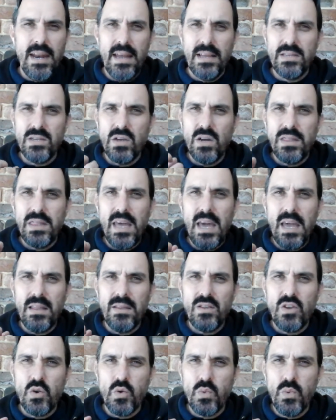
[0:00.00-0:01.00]
it's got
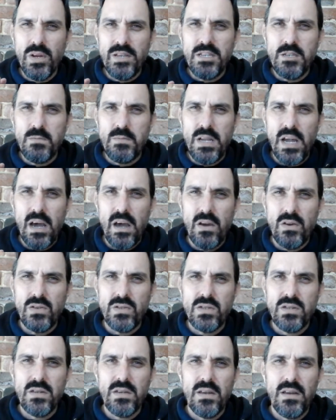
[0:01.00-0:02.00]
that crisp
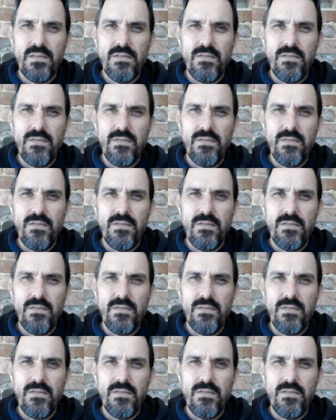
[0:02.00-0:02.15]
toast